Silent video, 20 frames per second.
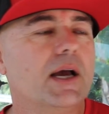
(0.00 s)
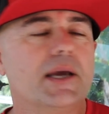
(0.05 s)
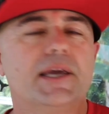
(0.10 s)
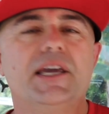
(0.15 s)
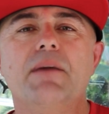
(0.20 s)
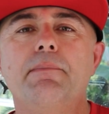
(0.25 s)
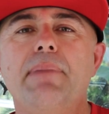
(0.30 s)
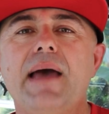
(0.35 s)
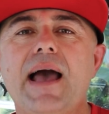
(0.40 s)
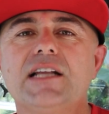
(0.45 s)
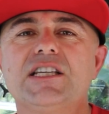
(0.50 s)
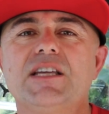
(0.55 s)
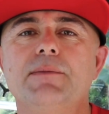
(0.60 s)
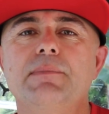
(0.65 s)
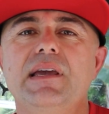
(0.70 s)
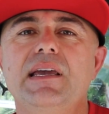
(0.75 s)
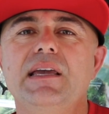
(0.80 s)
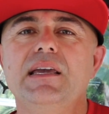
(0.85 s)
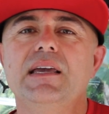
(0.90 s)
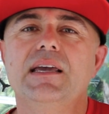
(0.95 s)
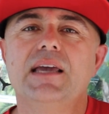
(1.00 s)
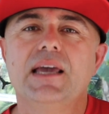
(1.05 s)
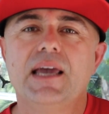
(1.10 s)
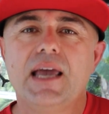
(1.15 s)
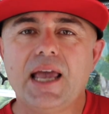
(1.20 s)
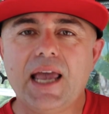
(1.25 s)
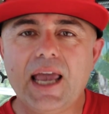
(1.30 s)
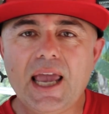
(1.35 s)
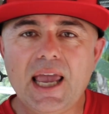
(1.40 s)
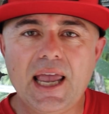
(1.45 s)
Get back to me,
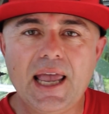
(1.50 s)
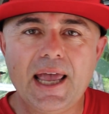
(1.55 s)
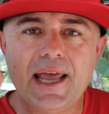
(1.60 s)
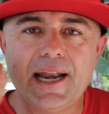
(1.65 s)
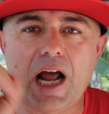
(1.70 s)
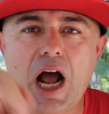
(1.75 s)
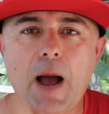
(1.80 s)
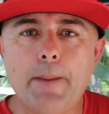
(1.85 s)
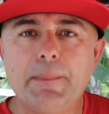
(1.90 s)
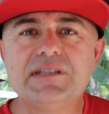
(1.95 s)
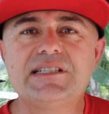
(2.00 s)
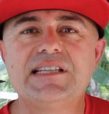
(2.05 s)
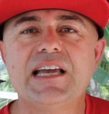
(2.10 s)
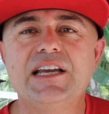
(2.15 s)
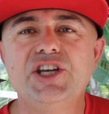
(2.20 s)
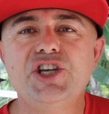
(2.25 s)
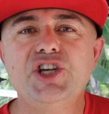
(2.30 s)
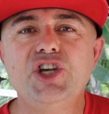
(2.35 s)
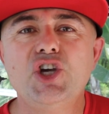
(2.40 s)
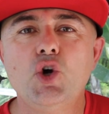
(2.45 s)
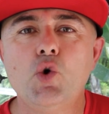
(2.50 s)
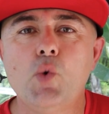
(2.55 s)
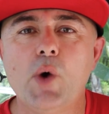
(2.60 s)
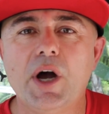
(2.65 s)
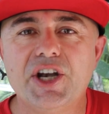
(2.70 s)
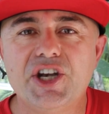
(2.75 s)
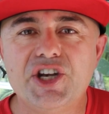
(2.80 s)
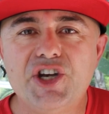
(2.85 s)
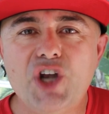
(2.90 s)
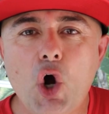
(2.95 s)
and I'll be sending you
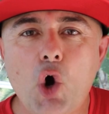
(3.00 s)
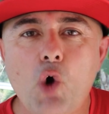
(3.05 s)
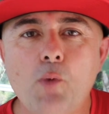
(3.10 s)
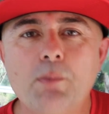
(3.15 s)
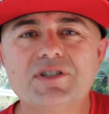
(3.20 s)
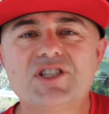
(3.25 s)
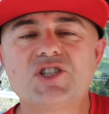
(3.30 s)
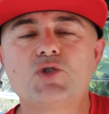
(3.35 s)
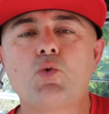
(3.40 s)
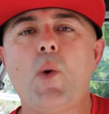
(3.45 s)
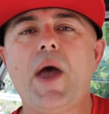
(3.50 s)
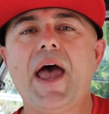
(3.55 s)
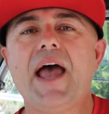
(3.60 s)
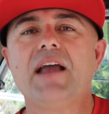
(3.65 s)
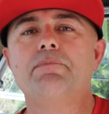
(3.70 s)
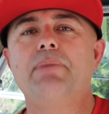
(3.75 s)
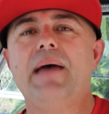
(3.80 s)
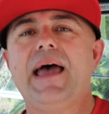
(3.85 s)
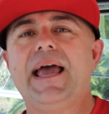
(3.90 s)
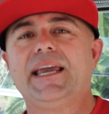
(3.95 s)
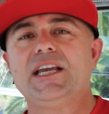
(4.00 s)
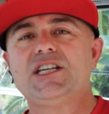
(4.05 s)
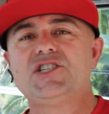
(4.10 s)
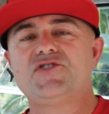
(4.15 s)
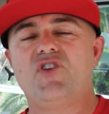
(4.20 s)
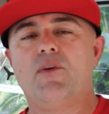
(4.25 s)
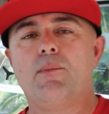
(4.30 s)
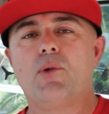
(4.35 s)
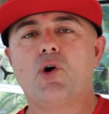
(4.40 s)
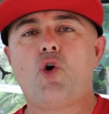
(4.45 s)
a dope swag package
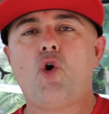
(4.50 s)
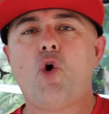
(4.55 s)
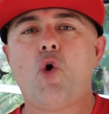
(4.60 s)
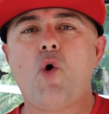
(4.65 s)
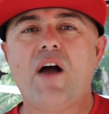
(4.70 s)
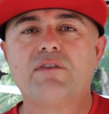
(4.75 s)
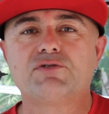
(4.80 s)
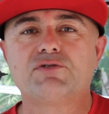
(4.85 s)
from Ahcor